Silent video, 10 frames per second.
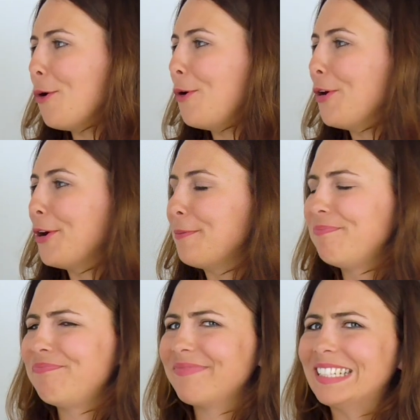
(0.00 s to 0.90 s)

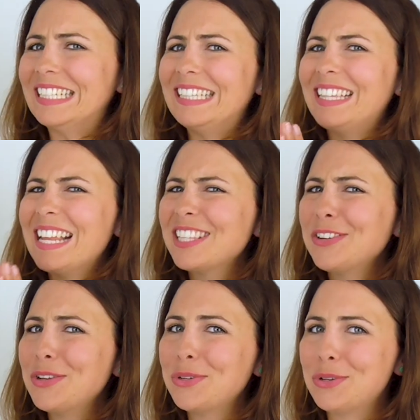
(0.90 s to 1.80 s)
Or
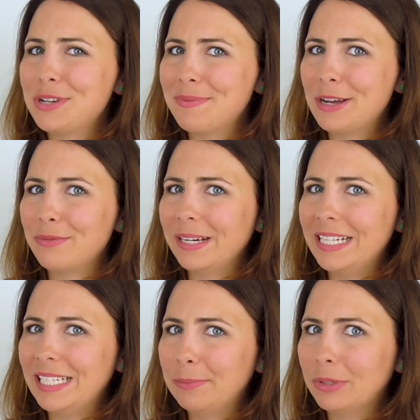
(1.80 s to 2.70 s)
let's not talk about
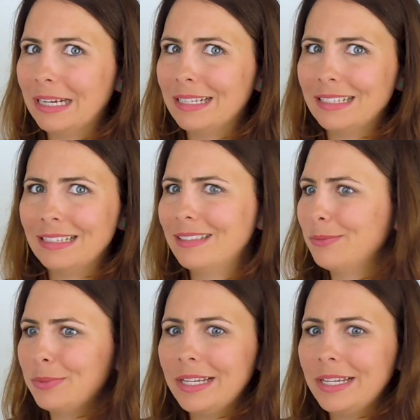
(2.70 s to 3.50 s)
raising prices.